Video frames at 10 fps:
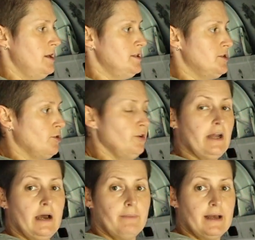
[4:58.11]

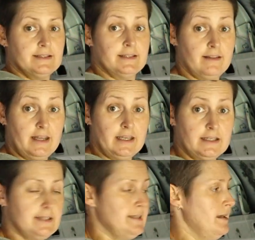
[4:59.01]
screwed up under
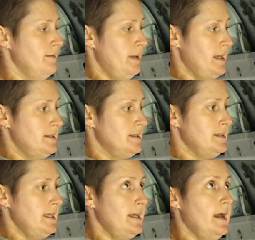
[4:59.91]
these
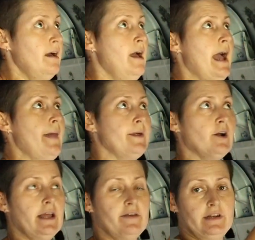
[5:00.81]
pieces here, and then
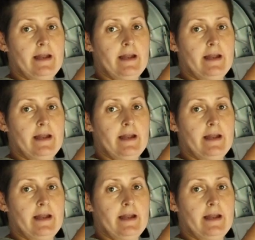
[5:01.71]
I'll have